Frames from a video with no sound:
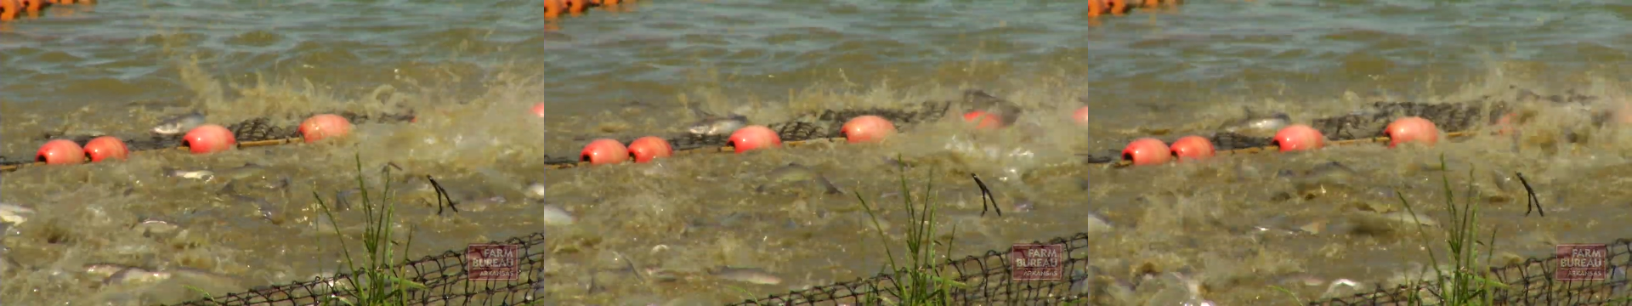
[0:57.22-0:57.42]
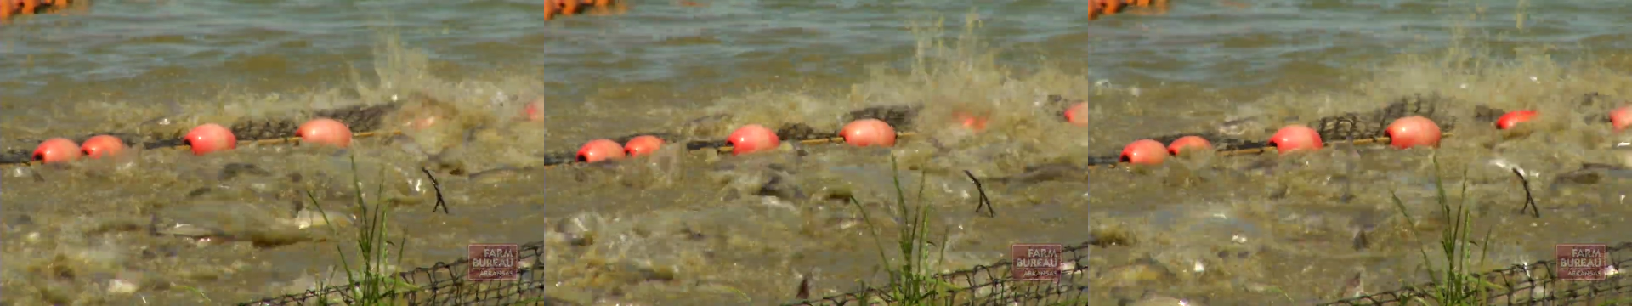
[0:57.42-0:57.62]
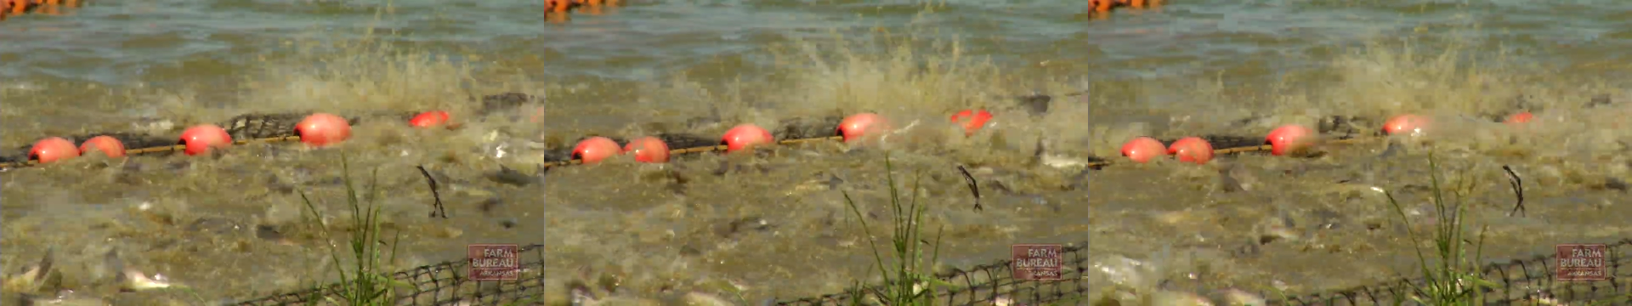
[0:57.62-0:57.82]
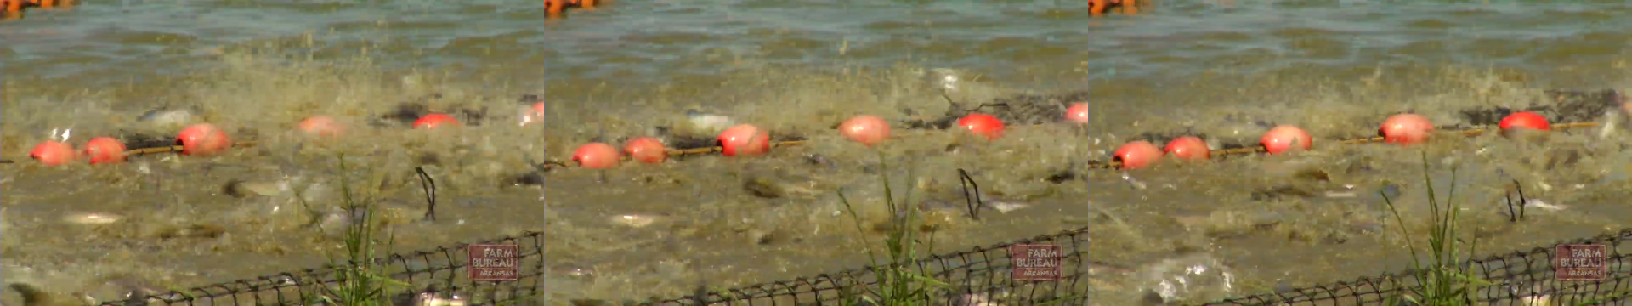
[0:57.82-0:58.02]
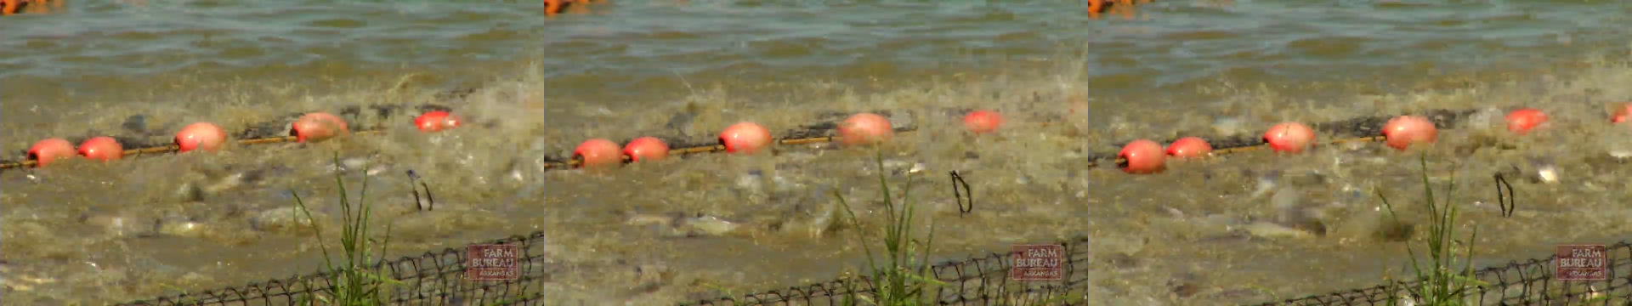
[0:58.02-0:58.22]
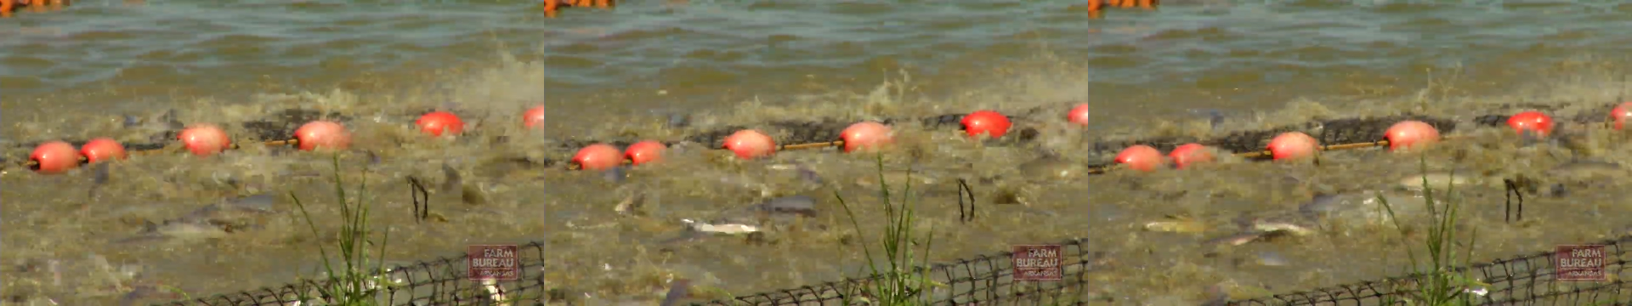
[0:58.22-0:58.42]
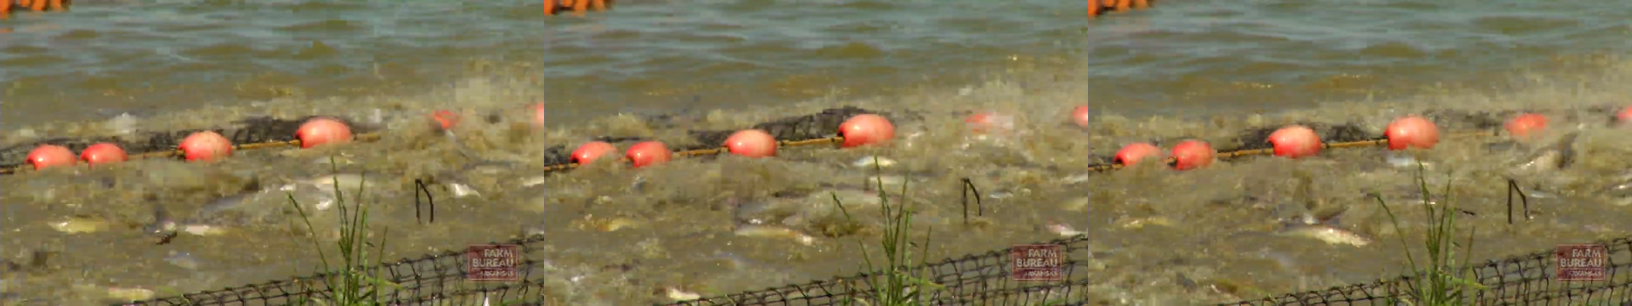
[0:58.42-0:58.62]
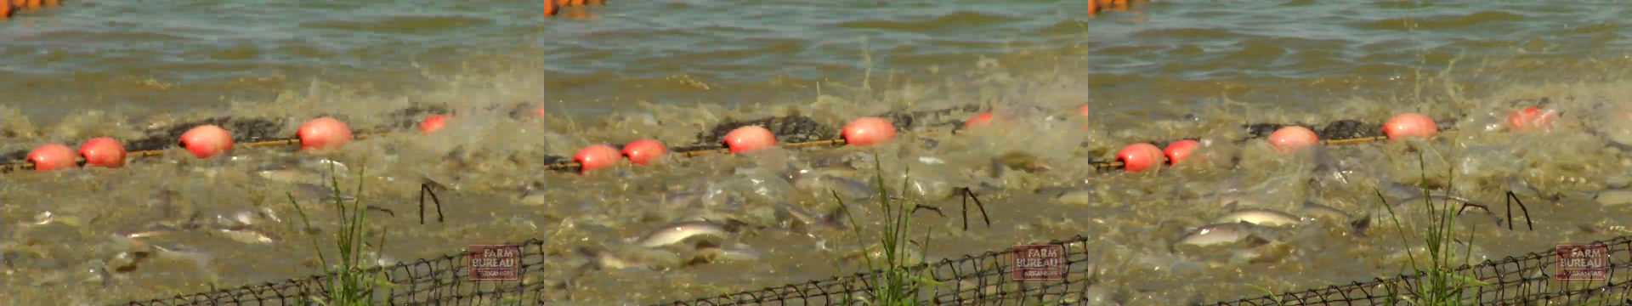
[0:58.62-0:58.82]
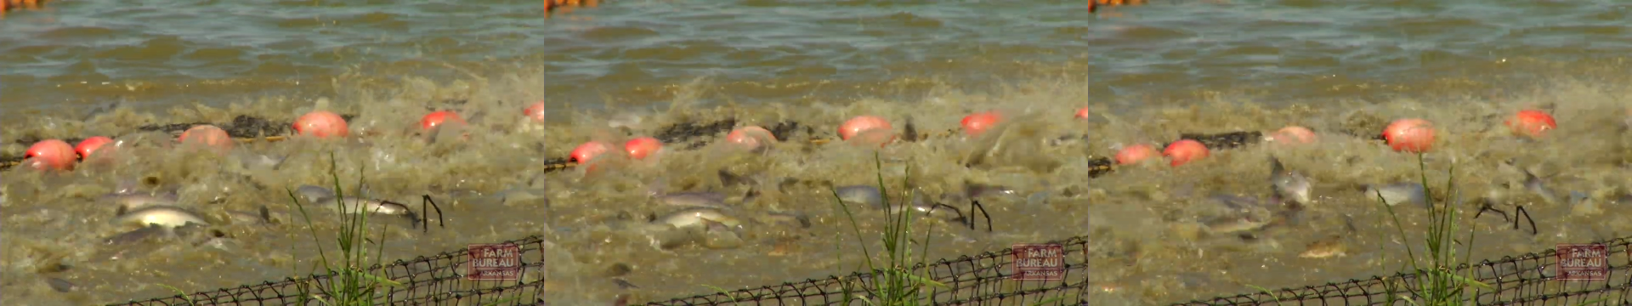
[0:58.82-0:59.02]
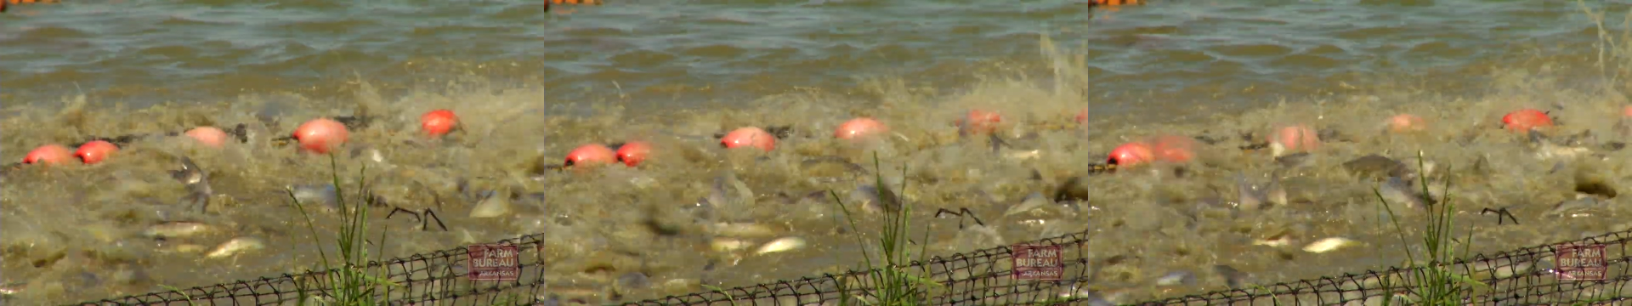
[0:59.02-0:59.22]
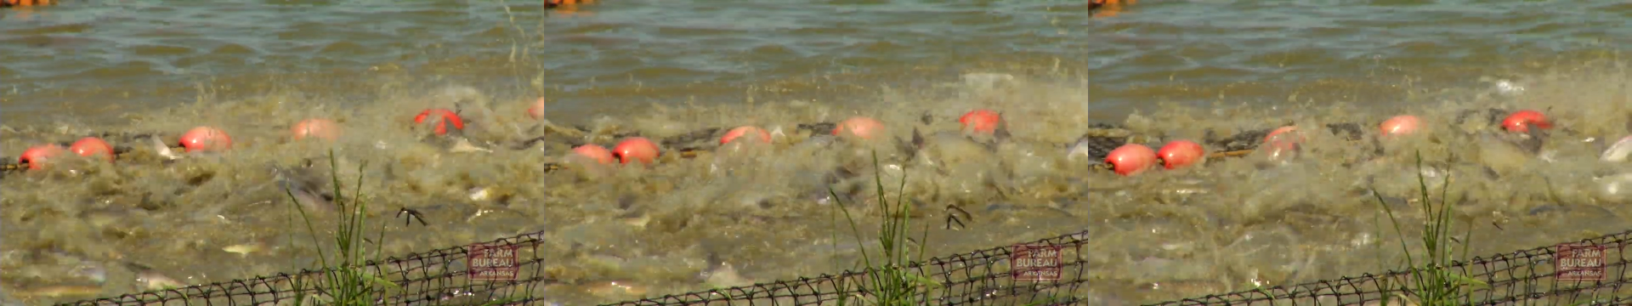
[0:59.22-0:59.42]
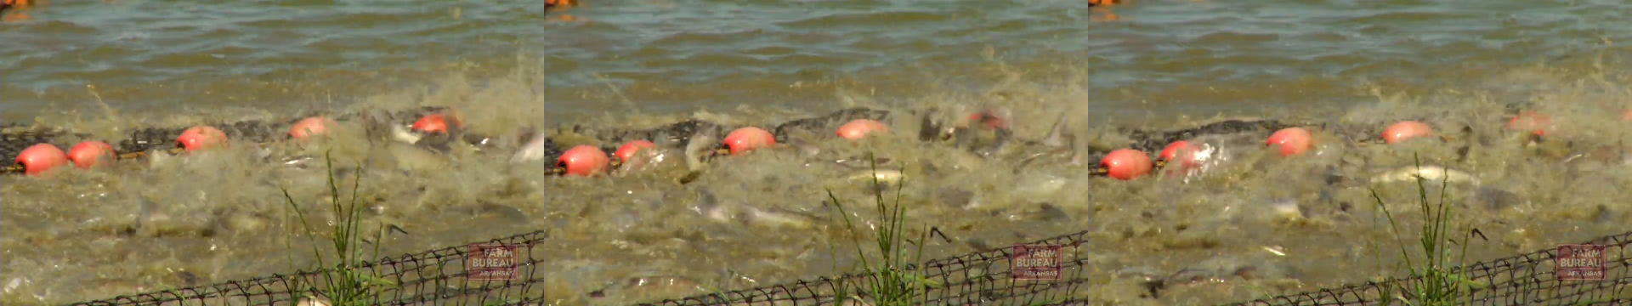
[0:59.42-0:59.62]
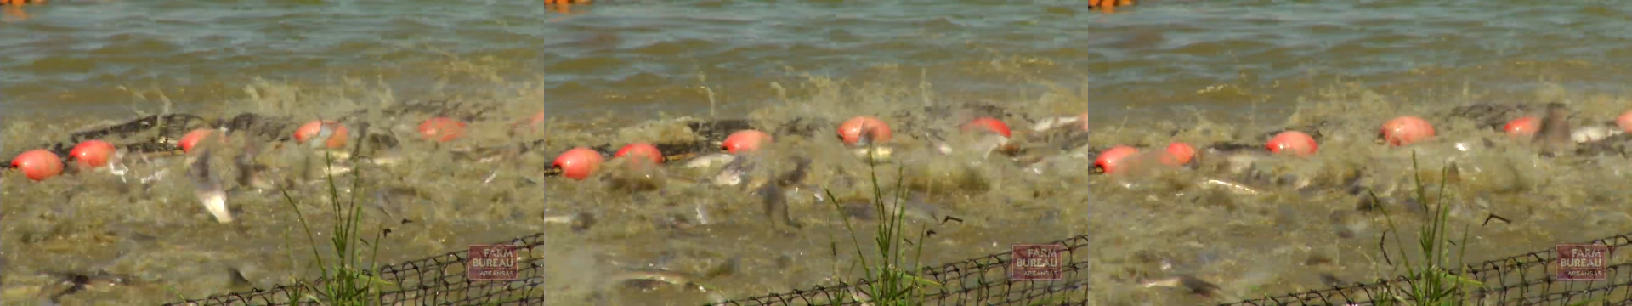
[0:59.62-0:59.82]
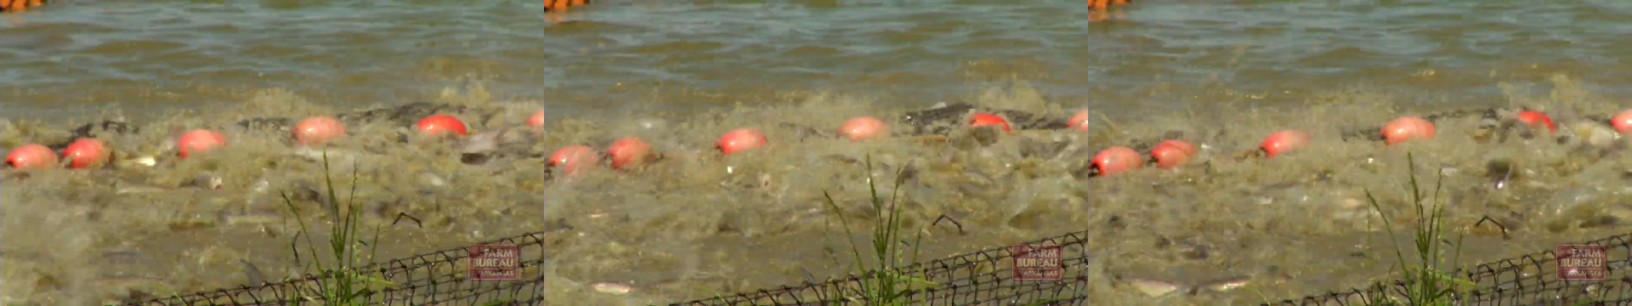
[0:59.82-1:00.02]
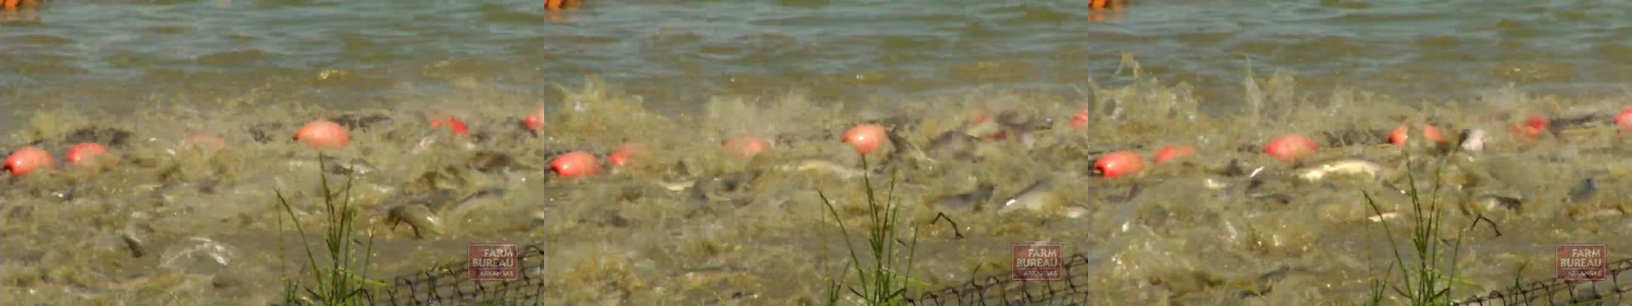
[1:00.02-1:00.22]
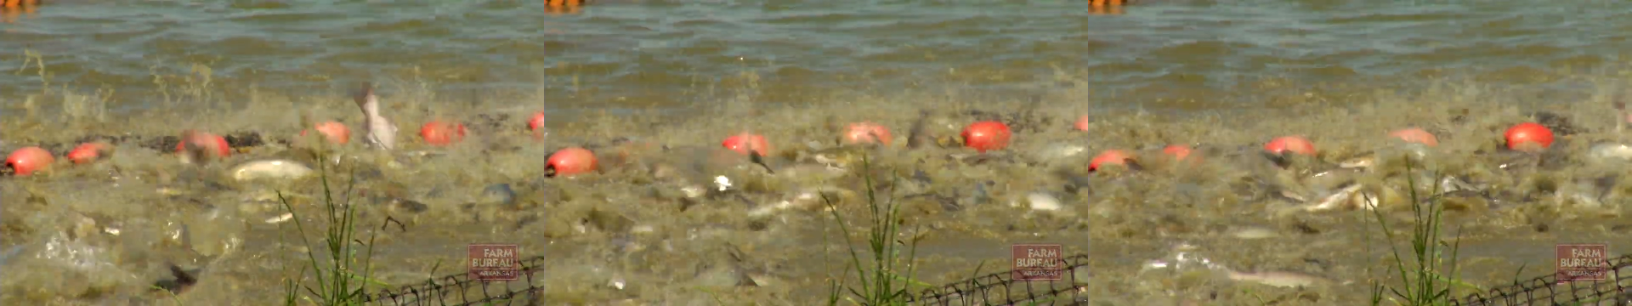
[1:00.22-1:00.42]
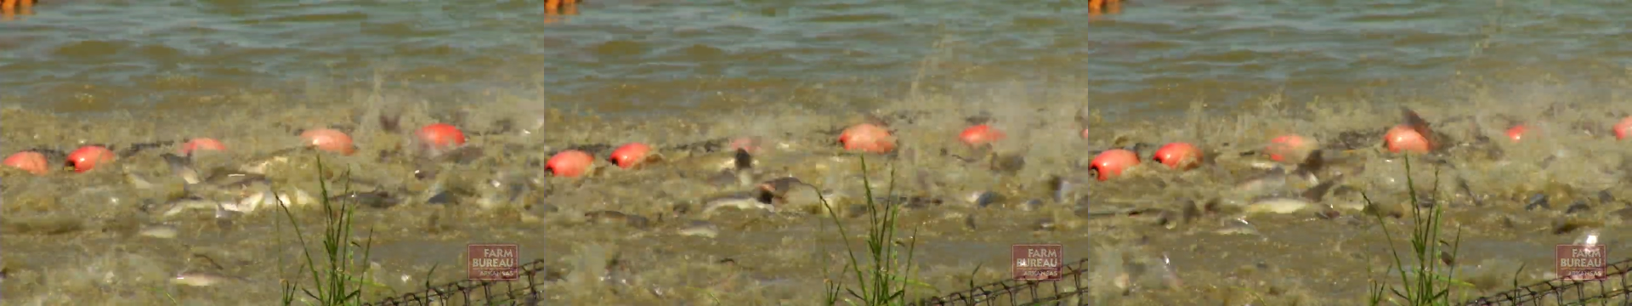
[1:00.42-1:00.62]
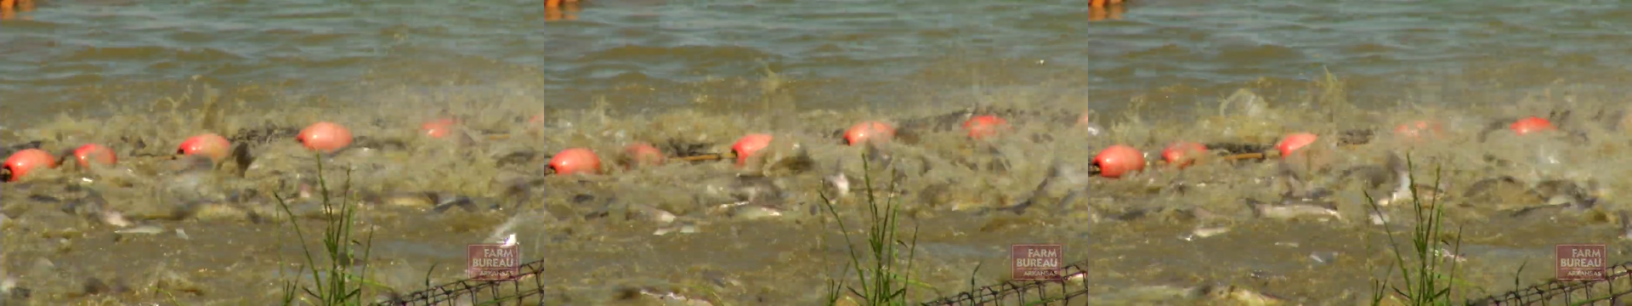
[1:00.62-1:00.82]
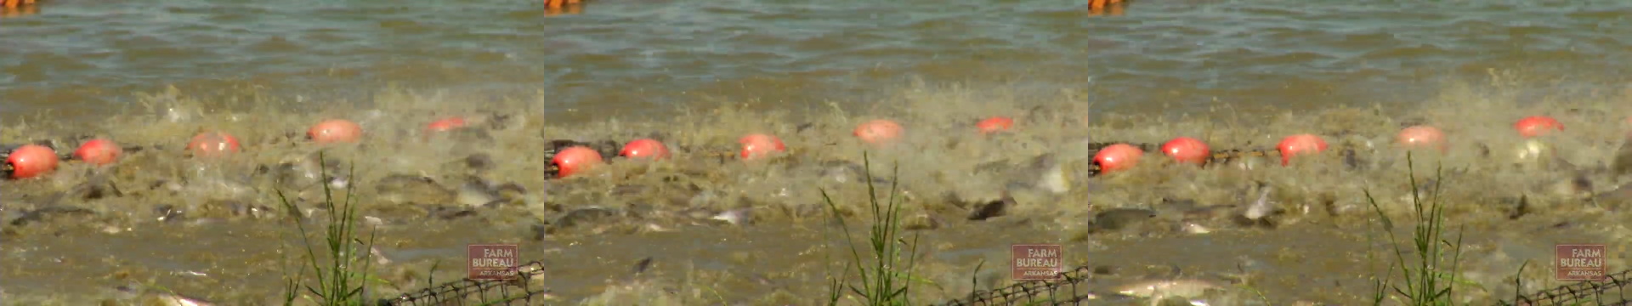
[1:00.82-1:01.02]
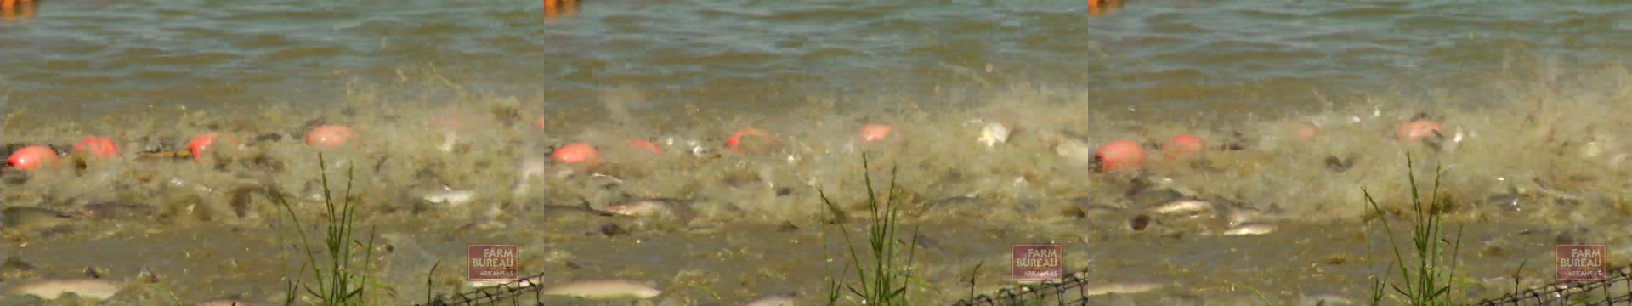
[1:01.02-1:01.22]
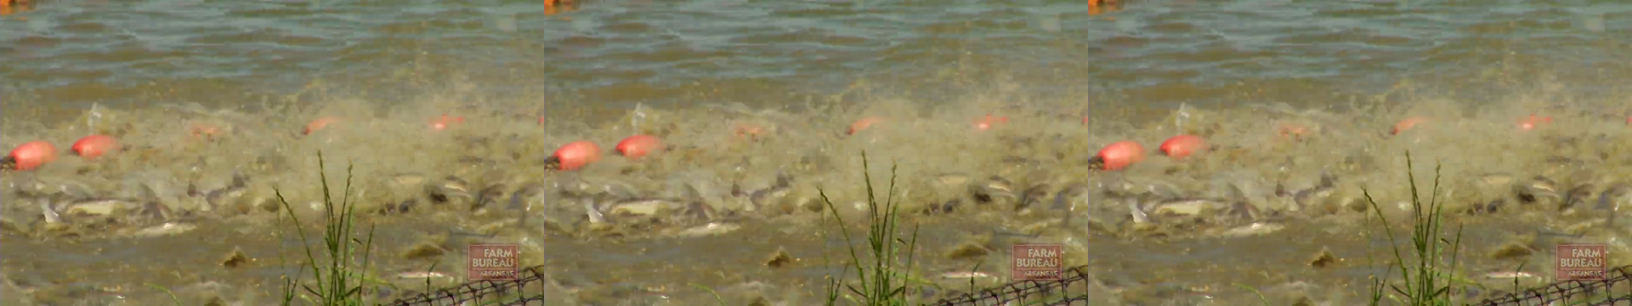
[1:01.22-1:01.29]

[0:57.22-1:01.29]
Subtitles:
[unreadable: no face in view]